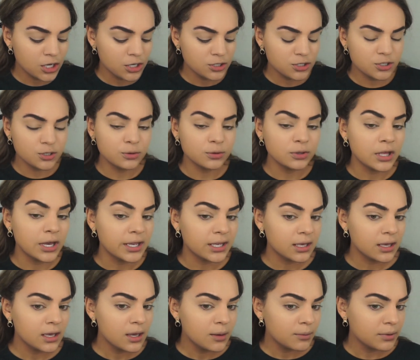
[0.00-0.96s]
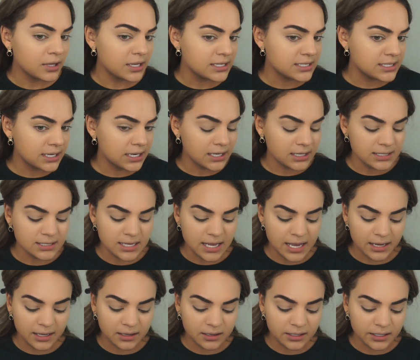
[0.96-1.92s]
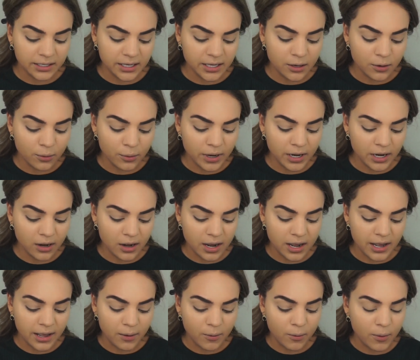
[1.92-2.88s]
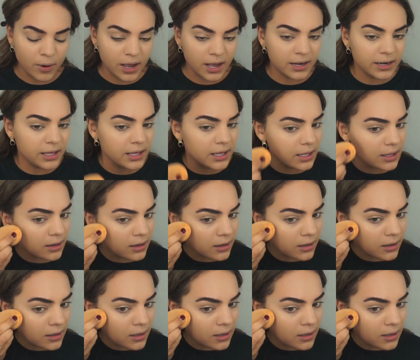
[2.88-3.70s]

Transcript: to like place it exactly where I want it